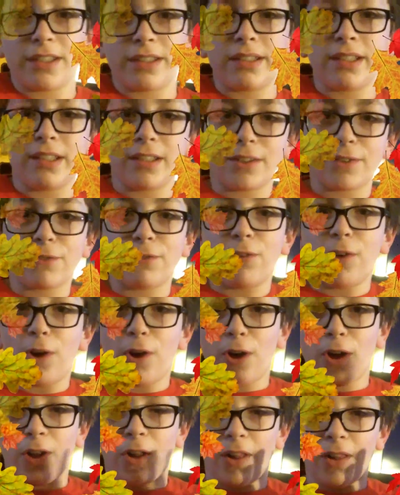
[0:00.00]
it's it's
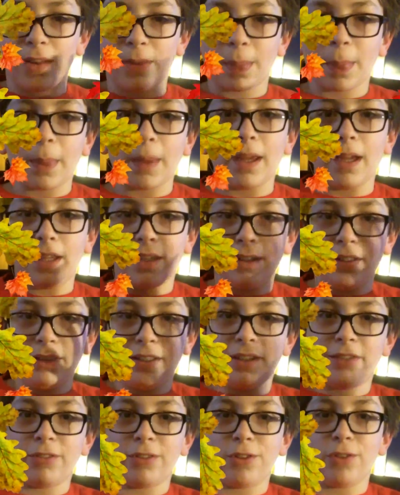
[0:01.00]
fall, and the
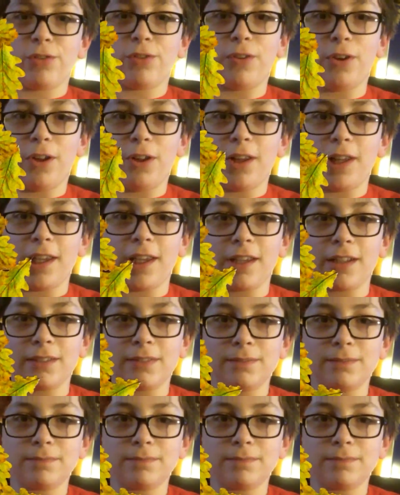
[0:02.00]
leaves are falling.